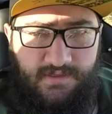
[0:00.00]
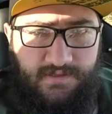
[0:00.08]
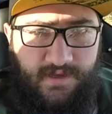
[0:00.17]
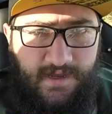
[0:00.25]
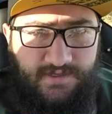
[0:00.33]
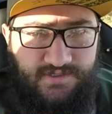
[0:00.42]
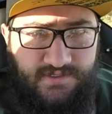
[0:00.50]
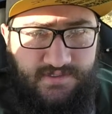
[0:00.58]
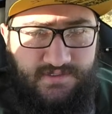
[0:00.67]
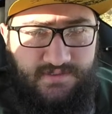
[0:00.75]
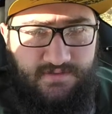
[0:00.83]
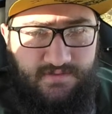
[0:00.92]

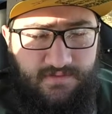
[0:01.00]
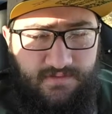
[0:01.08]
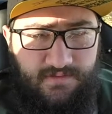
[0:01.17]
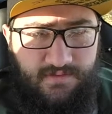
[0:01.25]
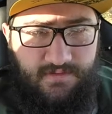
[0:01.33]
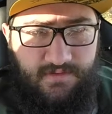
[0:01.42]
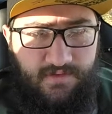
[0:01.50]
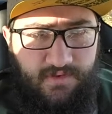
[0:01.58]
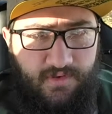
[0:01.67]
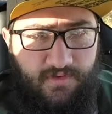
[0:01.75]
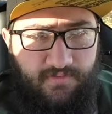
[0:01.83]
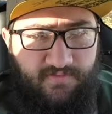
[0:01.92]
Dodge's
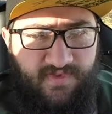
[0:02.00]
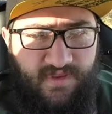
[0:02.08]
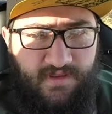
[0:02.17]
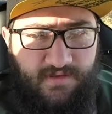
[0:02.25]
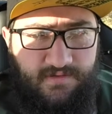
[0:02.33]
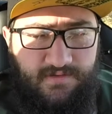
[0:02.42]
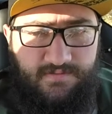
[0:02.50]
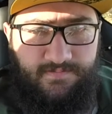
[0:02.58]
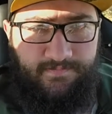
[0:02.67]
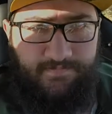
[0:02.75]
new vehicle.